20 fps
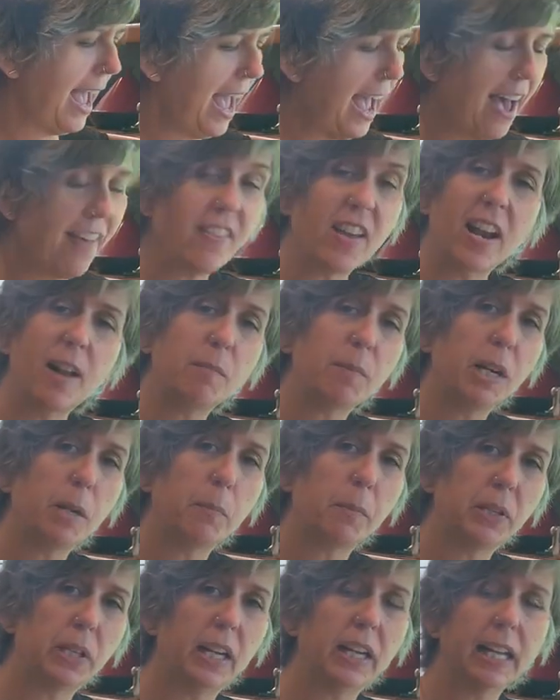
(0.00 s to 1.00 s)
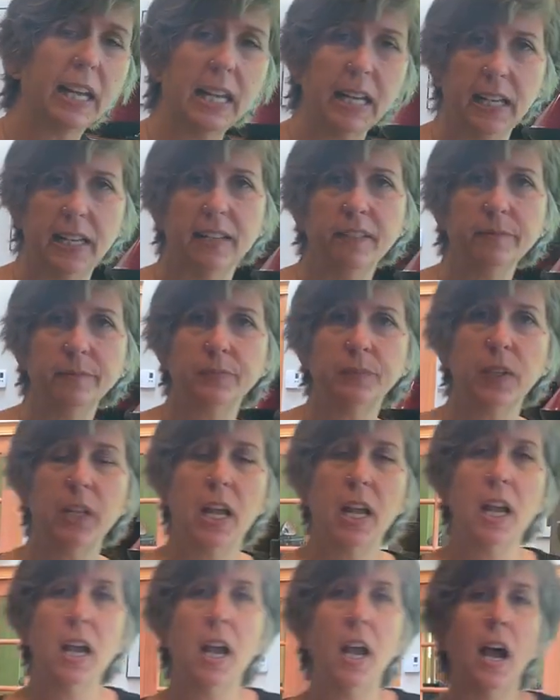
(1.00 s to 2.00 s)
And then I'm gonna plug it in,
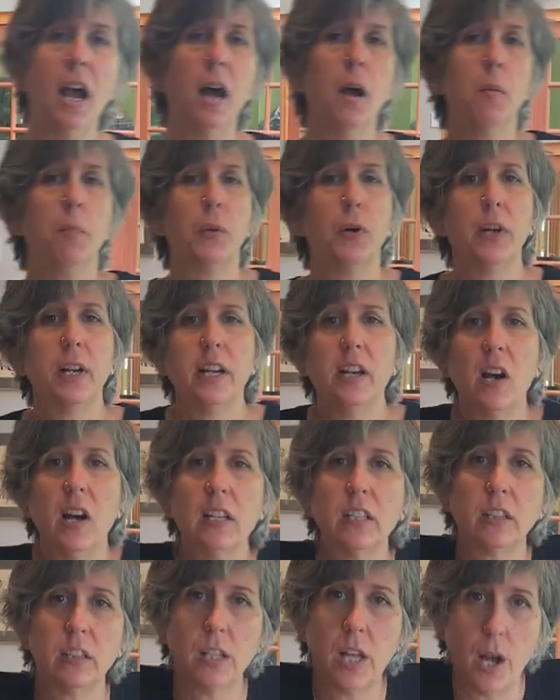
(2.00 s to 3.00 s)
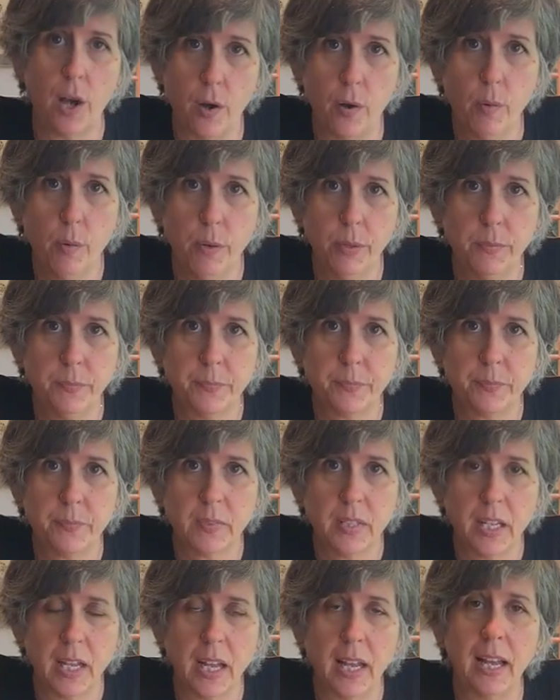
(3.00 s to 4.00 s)
put it on low,
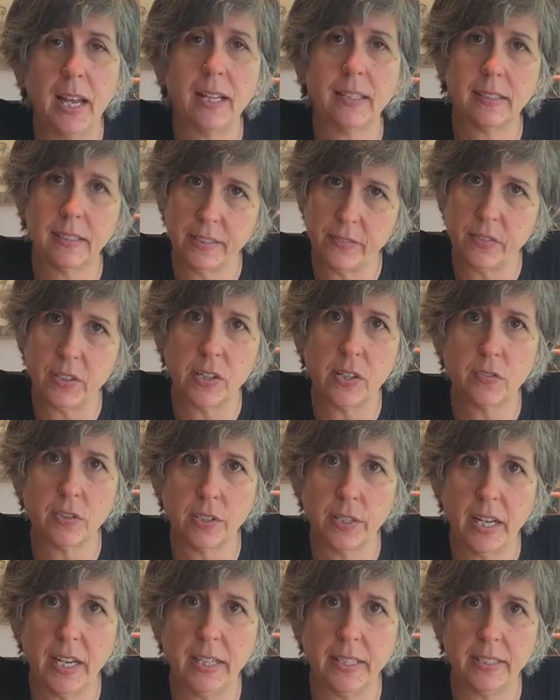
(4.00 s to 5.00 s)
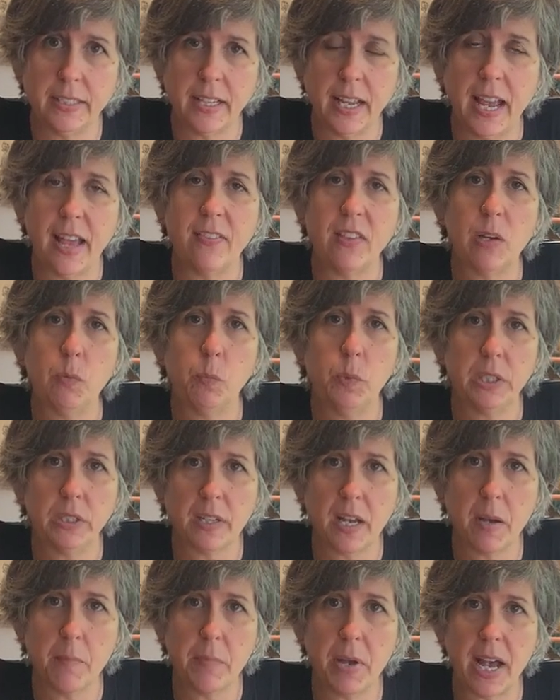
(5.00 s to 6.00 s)
and leave it overnight. And then we'll
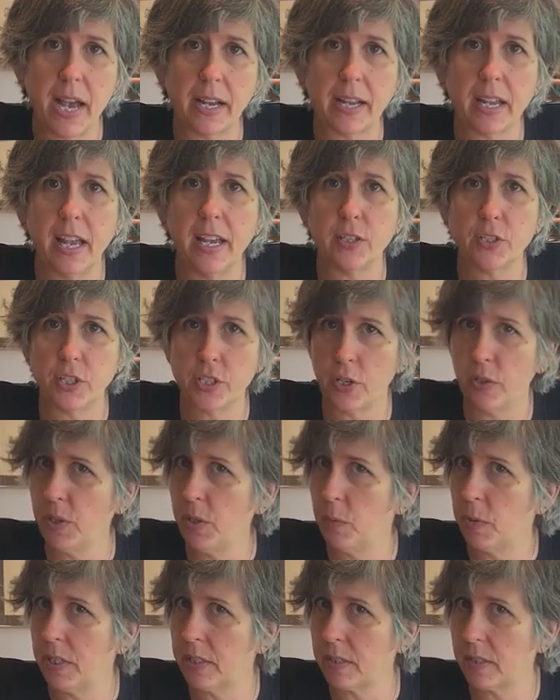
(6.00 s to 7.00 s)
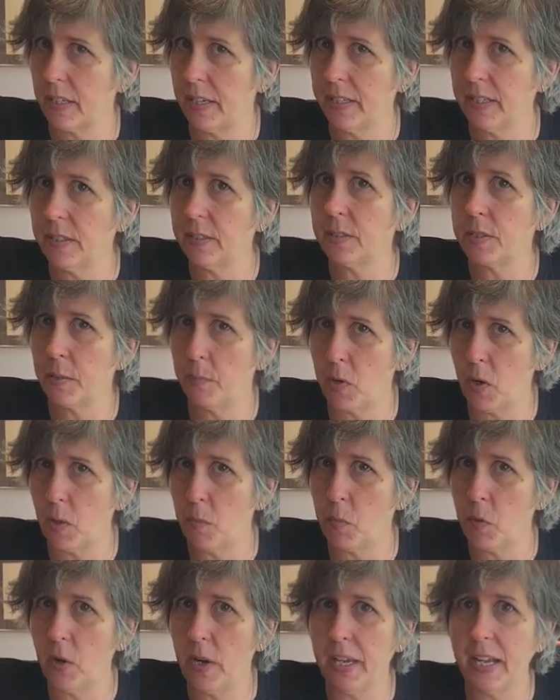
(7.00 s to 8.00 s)
come back and show you what it's like
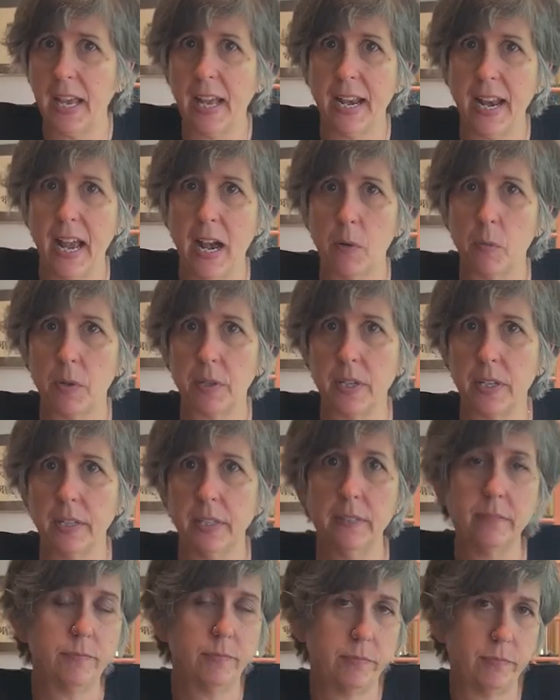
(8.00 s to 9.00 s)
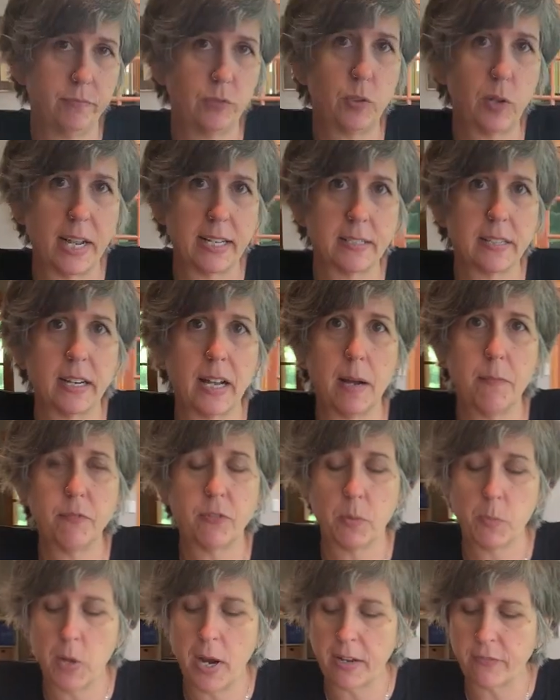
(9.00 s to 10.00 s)
tomorrow morning and how we're gonna dress it up but
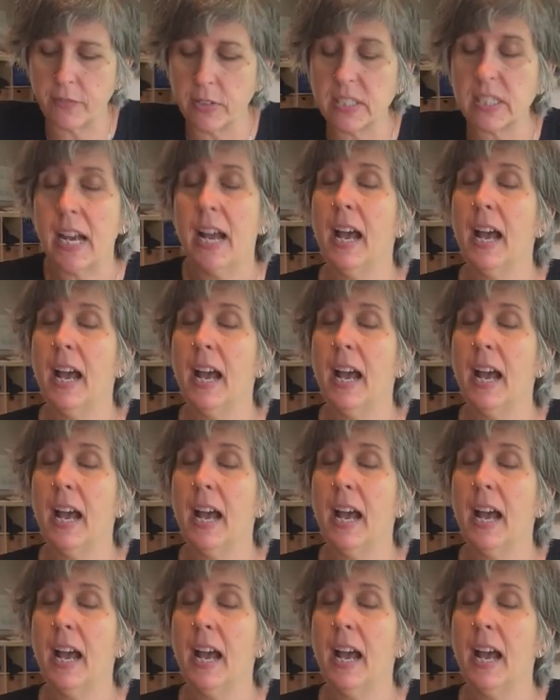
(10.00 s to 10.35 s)
for breakfast.